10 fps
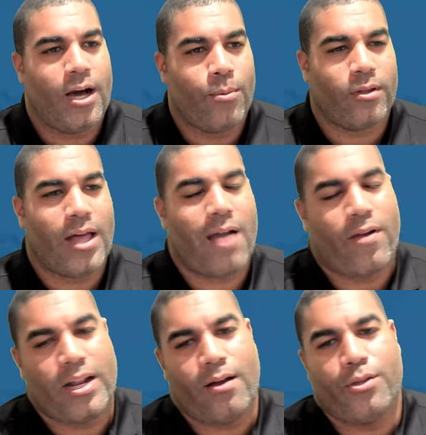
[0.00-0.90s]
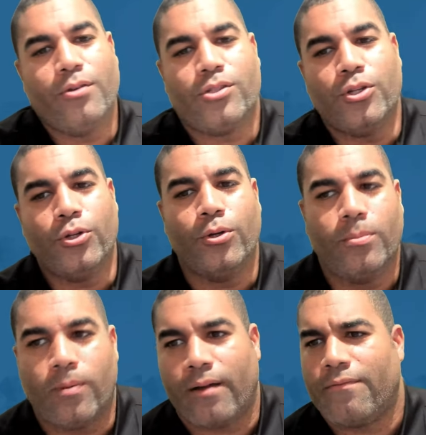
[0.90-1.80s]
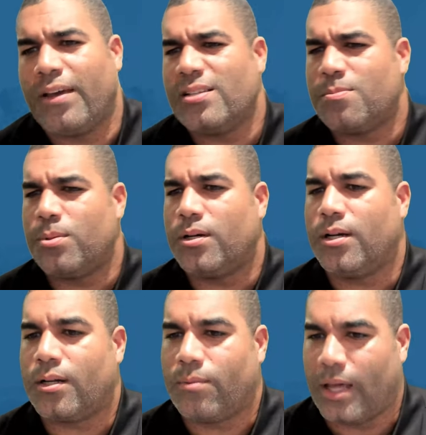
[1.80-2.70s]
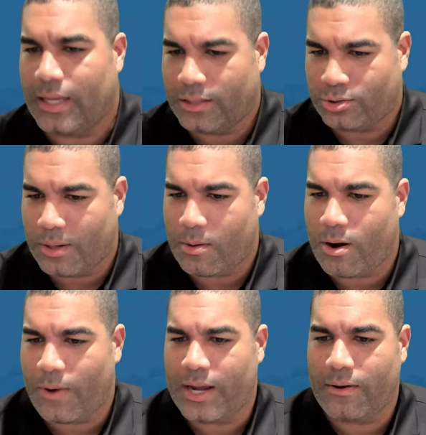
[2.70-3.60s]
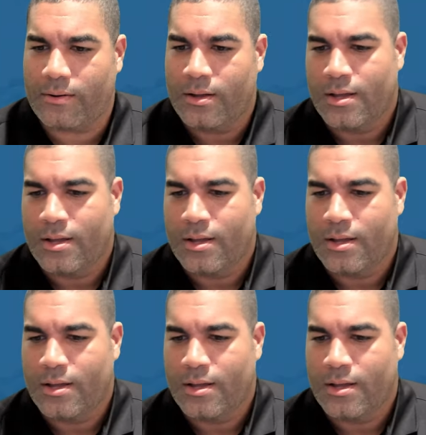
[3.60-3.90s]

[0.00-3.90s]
We're live right now on YouTube, on Facebook. We got Instagram going on right here.